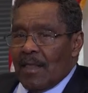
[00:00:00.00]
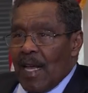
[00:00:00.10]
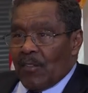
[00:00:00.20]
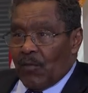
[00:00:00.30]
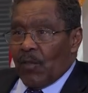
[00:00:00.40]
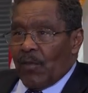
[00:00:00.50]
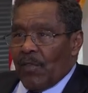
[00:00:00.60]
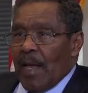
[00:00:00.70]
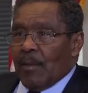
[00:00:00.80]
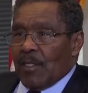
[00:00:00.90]
That's for their
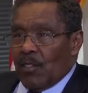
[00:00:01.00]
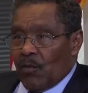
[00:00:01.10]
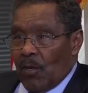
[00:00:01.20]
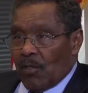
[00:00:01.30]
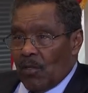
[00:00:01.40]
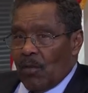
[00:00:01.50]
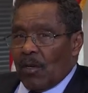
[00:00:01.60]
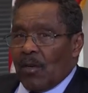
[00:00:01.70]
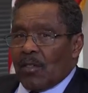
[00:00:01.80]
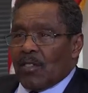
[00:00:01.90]
families as well as the law
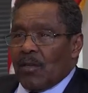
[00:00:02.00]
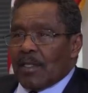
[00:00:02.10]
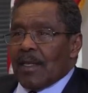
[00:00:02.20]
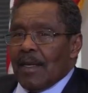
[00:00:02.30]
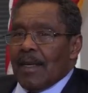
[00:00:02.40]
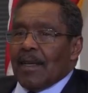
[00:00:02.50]
clerks, so it's